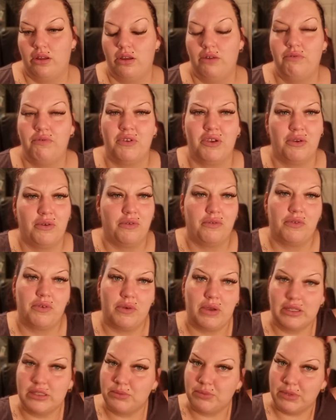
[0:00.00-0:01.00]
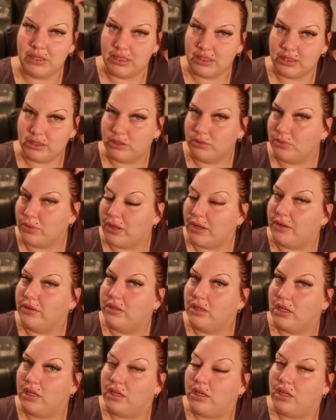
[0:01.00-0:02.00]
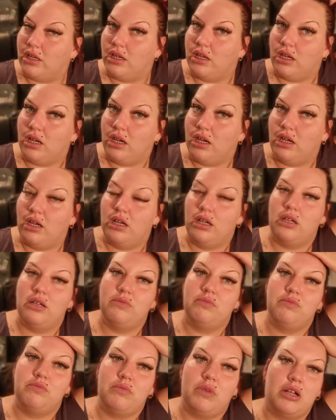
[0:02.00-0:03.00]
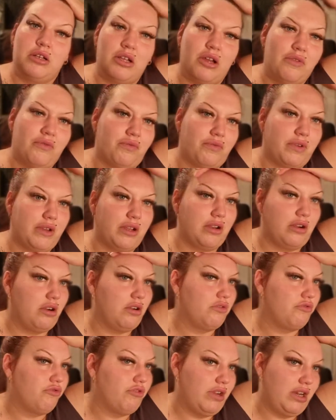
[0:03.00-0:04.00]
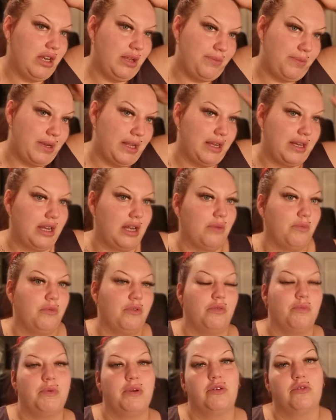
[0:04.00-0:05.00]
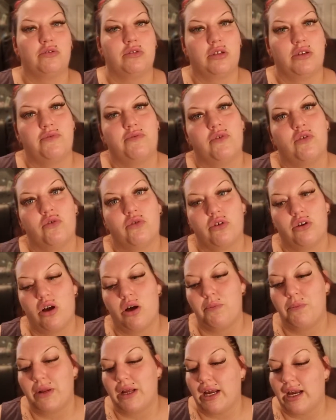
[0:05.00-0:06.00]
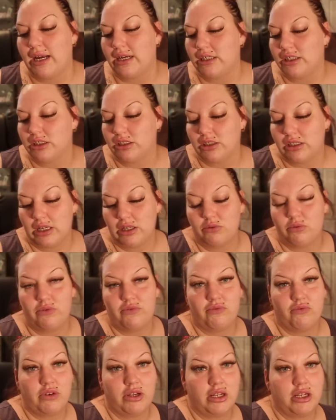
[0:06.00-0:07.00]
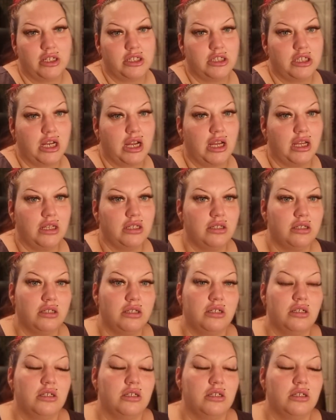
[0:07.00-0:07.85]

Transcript: A few of you asked me this as well. I don't think I'd really plan any more because of all the complications I had with Regan J.